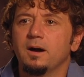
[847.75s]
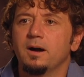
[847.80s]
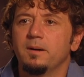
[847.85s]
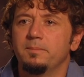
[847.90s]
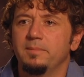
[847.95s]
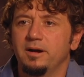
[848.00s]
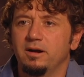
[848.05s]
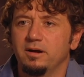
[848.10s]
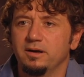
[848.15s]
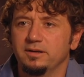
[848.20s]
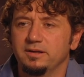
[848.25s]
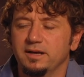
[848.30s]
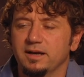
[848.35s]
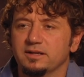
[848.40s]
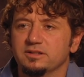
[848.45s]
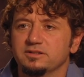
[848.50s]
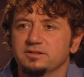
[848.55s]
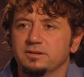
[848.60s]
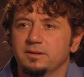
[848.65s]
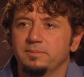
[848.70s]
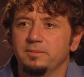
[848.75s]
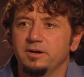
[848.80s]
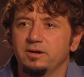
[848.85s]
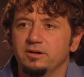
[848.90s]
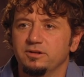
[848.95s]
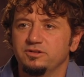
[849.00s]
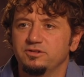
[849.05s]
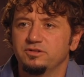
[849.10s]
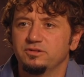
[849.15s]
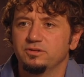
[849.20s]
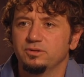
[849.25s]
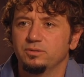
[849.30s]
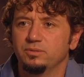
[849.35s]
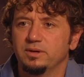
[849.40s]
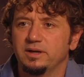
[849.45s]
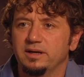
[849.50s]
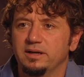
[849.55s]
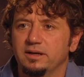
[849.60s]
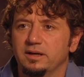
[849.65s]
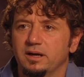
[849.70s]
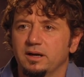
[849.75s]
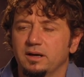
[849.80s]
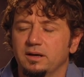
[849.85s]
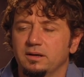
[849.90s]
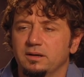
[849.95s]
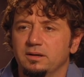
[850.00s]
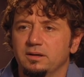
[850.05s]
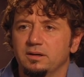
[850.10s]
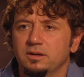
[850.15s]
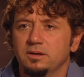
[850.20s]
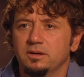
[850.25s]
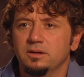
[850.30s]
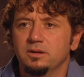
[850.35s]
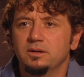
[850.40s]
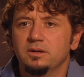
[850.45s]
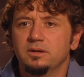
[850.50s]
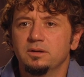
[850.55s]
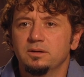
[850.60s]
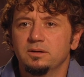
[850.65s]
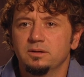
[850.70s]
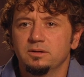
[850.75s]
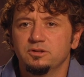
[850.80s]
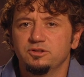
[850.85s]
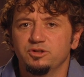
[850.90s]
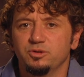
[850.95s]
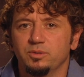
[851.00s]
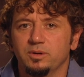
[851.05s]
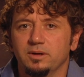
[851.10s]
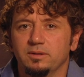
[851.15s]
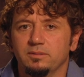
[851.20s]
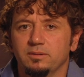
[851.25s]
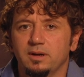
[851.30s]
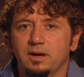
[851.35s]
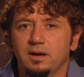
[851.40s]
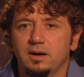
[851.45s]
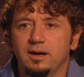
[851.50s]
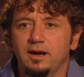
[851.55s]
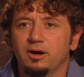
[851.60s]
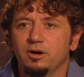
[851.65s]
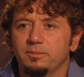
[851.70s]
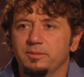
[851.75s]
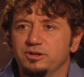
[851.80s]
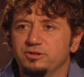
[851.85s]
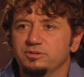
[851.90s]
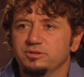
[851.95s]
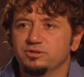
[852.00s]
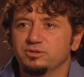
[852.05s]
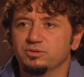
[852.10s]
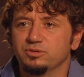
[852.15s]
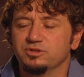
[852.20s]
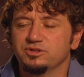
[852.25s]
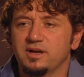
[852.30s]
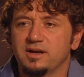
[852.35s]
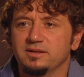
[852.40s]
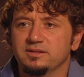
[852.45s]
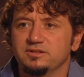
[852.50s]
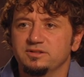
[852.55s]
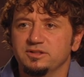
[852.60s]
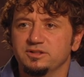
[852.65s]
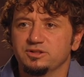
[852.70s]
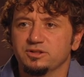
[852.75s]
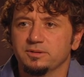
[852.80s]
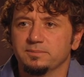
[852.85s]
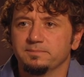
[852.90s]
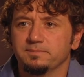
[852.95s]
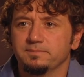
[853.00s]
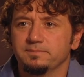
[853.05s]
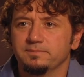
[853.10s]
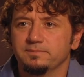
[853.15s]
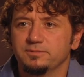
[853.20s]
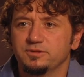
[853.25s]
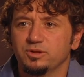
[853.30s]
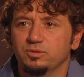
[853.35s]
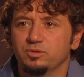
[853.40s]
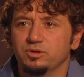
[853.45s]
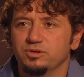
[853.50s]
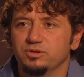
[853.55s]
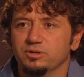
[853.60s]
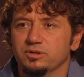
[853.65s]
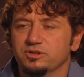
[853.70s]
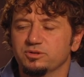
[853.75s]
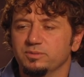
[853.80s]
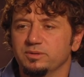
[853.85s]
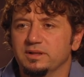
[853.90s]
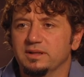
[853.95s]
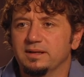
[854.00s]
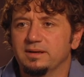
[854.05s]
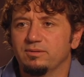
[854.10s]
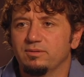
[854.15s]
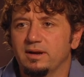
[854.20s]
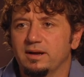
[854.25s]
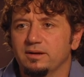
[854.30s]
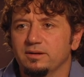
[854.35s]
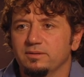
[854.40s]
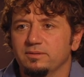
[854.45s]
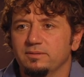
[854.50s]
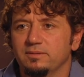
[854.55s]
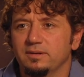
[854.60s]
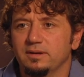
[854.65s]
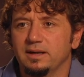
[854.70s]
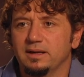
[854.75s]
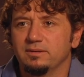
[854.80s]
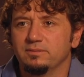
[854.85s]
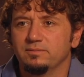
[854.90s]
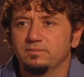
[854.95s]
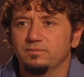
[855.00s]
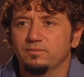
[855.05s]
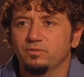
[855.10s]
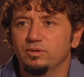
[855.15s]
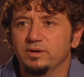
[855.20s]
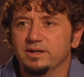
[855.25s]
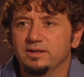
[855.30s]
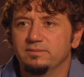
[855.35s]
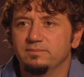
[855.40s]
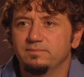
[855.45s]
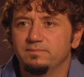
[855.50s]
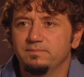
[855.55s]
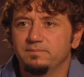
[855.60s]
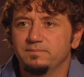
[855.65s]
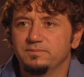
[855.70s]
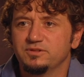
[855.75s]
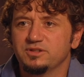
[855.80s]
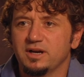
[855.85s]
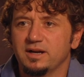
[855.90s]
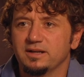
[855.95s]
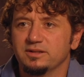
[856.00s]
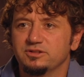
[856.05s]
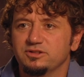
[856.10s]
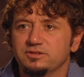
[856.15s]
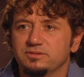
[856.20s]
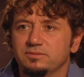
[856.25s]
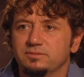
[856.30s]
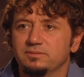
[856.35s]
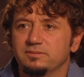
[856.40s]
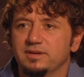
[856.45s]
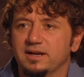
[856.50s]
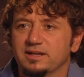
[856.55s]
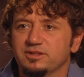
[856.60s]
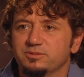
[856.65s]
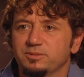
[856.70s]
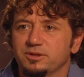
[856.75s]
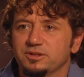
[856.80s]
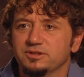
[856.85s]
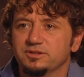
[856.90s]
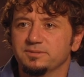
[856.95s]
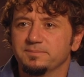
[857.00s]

I'm married. Yes, I'm married to a elementary school science teacher. So we're dorks. We lay around and read science textbooks.